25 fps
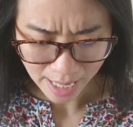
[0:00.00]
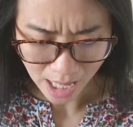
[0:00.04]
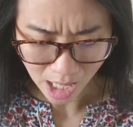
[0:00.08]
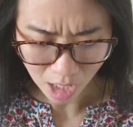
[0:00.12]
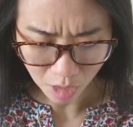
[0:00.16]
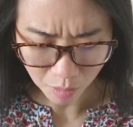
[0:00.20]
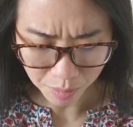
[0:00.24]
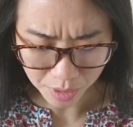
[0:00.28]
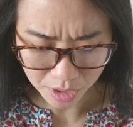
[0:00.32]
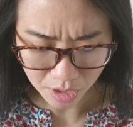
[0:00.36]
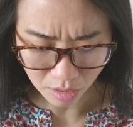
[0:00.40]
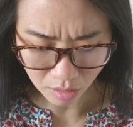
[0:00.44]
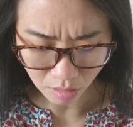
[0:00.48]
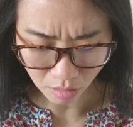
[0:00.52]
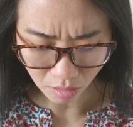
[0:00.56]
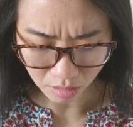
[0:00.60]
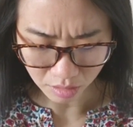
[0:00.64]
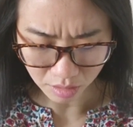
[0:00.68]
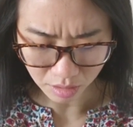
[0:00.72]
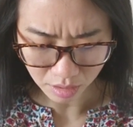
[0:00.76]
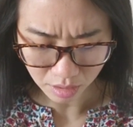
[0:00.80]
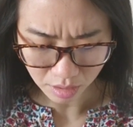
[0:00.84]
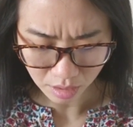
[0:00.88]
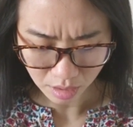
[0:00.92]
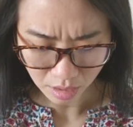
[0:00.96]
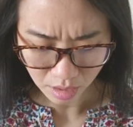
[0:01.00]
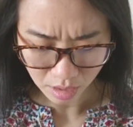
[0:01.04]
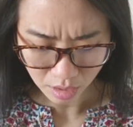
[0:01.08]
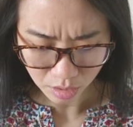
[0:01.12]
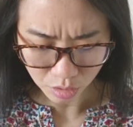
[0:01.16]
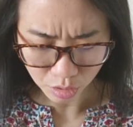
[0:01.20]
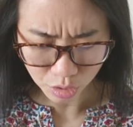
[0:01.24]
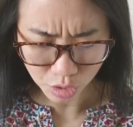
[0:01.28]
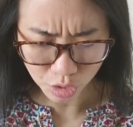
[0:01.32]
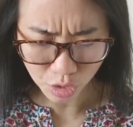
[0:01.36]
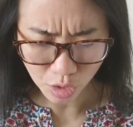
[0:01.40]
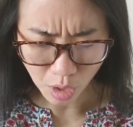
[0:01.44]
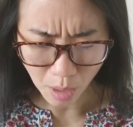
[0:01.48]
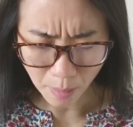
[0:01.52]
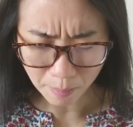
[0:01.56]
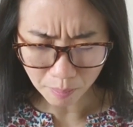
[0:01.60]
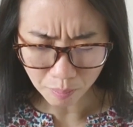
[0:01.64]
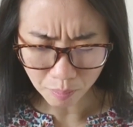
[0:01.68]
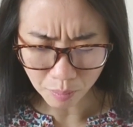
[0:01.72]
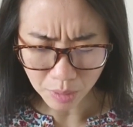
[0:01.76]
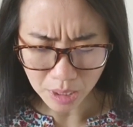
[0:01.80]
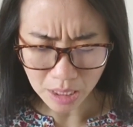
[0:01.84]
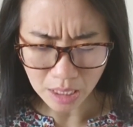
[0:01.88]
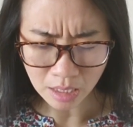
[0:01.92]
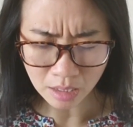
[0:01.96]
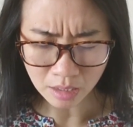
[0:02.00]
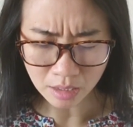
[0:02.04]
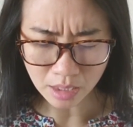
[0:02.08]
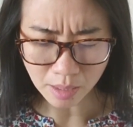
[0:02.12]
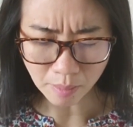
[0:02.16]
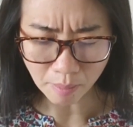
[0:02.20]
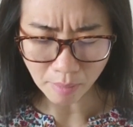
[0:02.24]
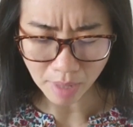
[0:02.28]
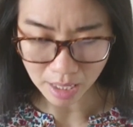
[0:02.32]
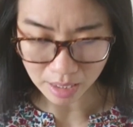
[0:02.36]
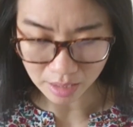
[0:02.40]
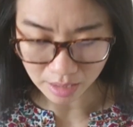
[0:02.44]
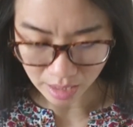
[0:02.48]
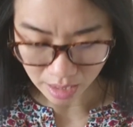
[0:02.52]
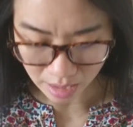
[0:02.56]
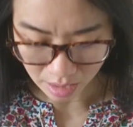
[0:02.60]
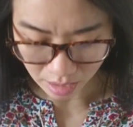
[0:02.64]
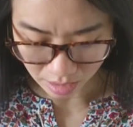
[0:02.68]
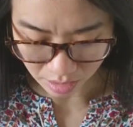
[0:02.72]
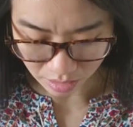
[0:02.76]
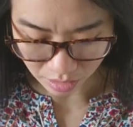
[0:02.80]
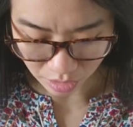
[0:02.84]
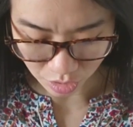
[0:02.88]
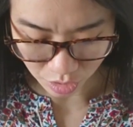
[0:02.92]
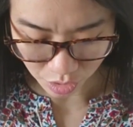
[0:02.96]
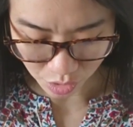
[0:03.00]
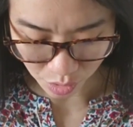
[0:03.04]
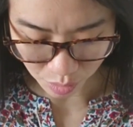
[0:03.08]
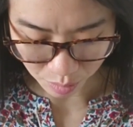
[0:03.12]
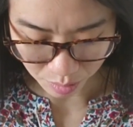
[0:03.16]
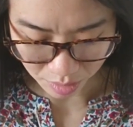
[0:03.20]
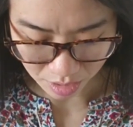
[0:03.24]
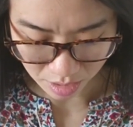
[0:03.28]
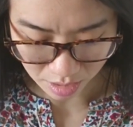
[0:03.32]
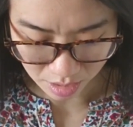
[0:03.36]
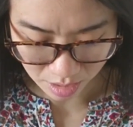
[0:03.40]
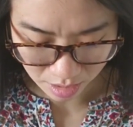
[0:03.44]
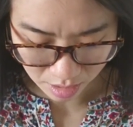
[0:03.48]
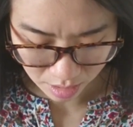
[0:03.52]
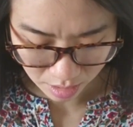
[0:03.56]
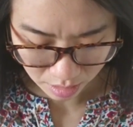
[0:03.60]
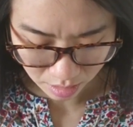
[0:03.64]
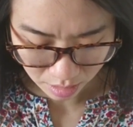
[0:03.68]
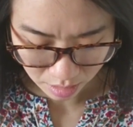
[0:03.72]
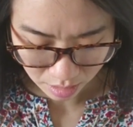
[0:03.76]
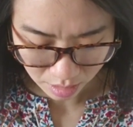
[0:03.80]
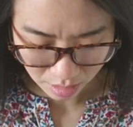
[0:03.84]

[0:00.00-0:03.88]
Help us, Lord, to stop being demanding consumers.